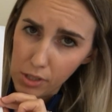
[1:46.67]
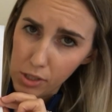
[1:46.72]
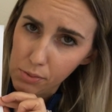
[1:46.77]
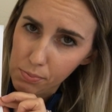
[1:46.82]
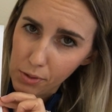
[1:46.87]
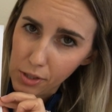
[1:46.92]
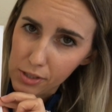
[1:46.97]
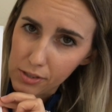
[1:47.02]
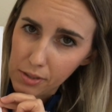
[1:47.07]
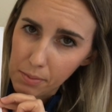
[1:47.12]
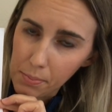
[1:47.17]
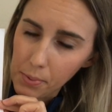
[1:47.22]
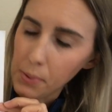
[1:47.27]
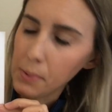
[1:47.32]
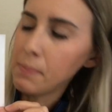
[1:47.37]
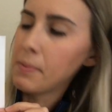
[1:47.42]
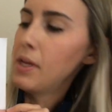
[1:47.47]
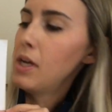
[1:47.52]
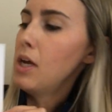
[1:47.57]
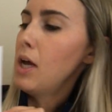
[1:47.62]
pretty simple,
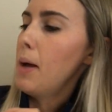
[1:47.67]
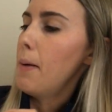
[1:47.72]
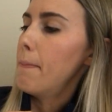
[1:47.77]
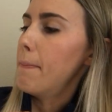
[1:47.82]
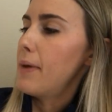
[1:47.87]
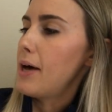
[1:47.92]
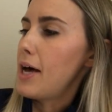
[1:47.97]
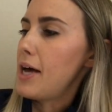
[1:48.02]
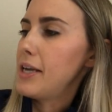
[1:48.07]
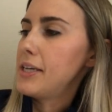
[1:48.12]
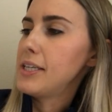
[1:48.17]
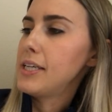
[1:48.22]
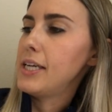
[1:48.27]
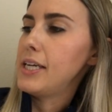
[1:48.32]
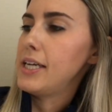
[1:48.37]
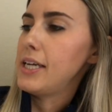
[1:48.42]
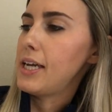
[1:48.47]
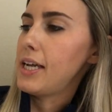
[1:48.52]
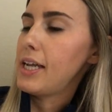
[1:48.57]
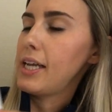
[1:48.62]
but
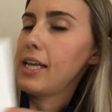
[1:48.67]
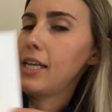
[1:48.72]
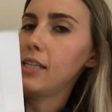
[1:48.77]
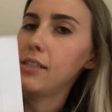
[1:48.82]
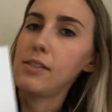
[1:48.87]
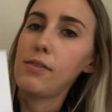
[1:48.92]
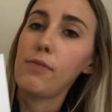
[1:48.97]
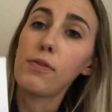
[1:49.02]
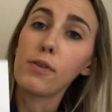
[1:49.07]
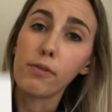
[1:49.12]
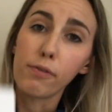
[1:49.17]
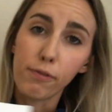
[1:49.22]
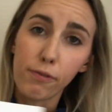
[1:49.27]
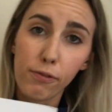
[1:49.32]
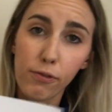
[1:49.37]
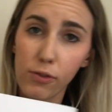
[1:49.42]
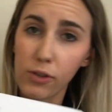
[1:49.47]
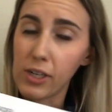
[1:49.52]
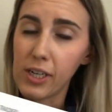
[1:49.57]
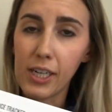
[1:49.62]
it is for
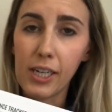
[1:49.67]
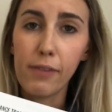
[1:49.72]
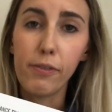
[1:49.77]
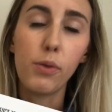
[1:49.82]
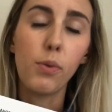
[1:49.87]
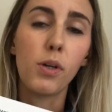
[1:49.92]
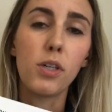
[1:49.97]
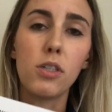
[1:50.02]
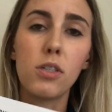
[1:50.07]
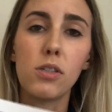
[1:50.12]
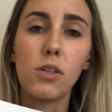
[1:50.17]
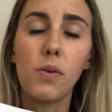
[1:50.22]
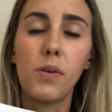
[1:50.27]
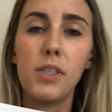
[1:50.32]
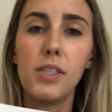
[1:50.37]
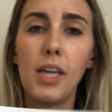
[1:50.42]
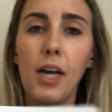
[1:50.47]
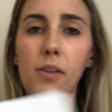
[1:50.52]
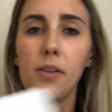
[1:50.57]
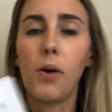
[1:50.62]
free if you want to just go and
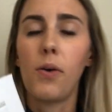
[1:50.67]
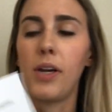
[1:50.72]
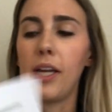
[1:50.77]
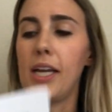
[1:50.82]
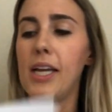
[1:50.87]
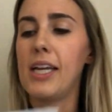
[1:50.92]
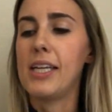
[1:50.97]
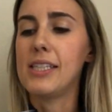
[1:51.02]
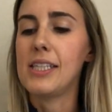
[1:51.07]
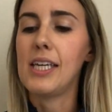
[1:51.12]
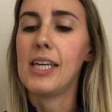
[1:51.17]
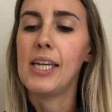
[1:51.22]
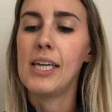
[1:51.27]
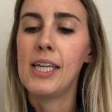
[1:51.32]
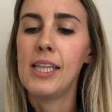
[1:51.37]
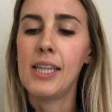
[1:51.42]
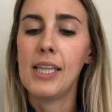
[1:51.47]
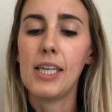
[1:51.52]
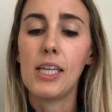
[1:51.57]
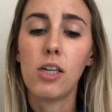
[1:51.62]
download it. It's
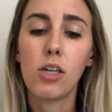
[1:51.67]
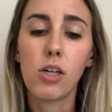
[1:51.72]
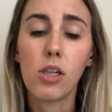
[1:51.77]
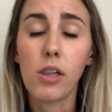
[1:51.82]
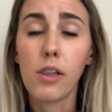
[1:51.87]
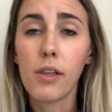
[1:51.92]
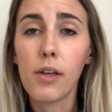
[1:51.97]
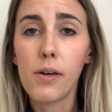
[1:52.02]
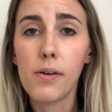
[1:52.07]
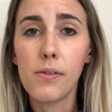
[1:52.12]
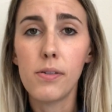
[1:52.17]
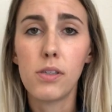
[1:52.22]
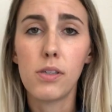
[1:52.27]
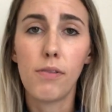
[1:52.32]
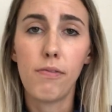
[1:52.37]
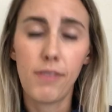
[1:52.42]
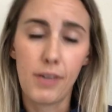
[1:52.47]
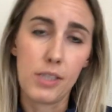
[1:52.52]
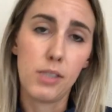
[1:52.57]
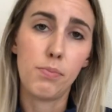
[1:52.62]
in the closed
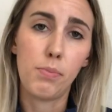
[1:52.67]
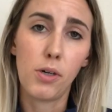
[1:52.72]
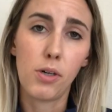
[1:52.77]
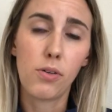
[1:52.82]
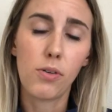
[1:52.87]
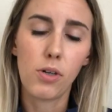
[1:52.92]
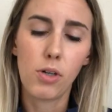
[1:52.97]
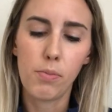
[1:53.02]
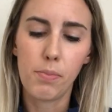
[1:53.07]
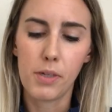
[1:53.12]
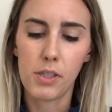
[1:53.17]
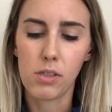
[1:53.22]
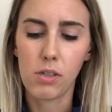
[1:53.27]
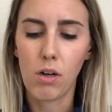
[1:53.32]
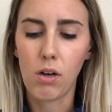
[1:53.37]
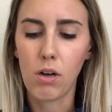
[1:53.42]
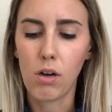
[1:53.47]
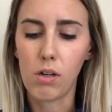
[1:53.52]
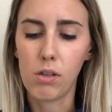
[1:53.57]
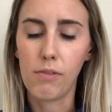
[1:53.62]
Facebook group. It's
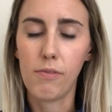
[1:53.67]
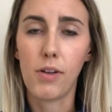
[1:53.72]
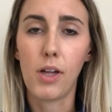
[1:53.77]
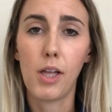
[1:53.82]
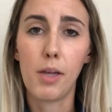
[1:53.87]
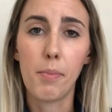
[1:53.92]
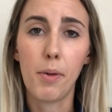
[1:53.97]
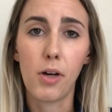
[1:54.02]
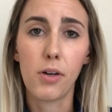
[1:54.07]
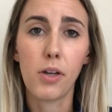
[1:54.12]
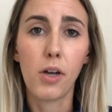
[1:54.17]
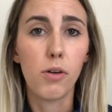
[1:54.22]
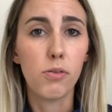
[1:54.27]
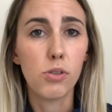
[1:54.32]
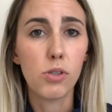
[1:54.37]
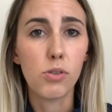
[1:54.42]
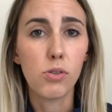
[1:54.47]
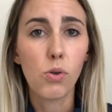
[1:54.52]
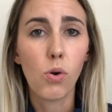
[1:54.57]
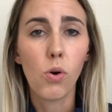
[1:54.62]
called Volleyball
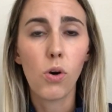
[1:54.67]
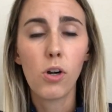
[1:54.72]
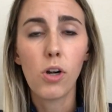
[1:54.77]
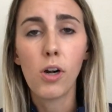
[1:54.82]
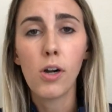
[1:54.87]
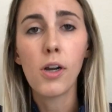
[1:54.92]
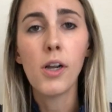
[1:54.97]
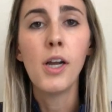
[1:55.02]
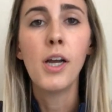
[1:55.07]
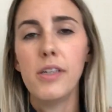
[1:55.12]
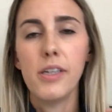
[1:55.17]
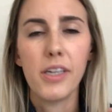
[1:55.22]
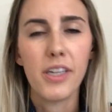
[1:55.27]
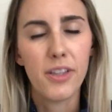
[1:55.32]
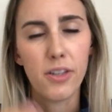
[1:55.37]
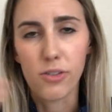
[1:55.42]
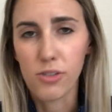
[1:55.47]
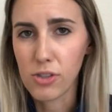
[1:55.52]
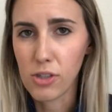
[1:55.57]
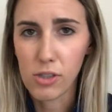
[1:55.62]
Coaches Corner.
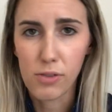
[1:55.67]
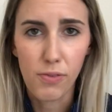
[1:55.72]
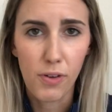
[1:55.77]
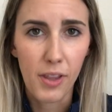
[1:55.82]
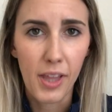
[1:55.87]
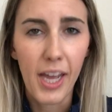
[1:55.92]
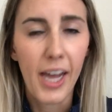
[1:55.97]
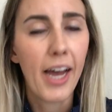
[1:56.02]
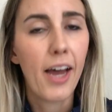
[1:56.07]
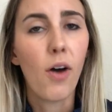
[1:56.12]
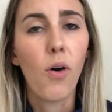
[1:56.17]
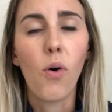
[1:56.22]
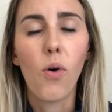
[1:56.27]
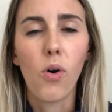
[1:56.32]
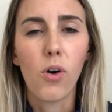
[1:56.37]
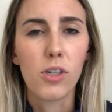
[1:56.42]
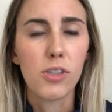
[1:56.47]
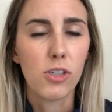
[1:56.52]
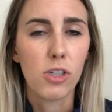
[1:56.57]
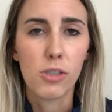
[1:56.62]
Either search for that
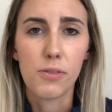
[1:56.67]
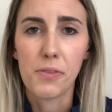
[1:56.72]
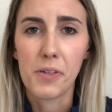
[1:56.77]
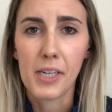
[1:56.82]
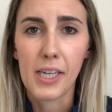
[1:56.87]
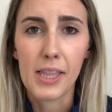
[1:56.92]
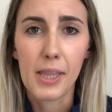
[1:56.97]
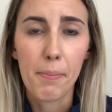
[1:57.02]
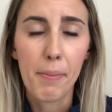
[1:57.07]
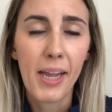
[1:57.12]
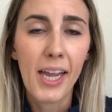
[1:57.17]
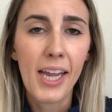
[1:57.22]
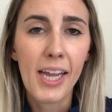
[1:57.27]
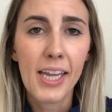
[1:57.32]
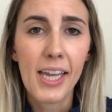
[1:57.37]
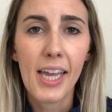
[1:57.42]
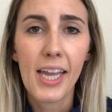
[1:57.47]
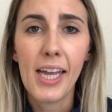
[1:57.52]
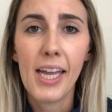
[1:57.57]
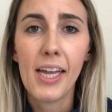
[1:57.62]
or search for Get the
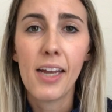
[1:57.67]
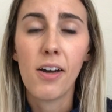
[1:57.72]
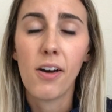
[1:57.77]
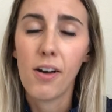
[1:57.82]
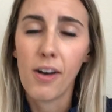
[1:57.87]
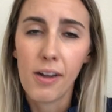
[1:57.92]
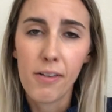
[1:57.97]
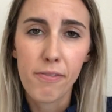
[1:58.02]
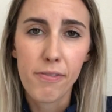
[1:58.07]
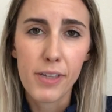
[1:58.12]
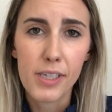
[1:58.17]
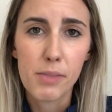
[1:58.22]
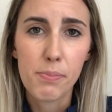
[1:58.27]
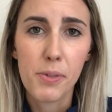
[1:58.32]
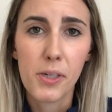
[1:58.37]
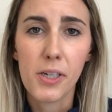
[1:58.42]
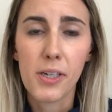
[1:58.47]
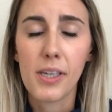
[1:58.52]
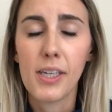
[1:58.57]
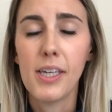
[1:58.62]
Pancake on
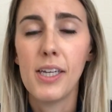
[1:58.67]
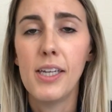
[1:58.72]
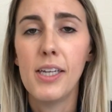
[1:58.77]
Facebook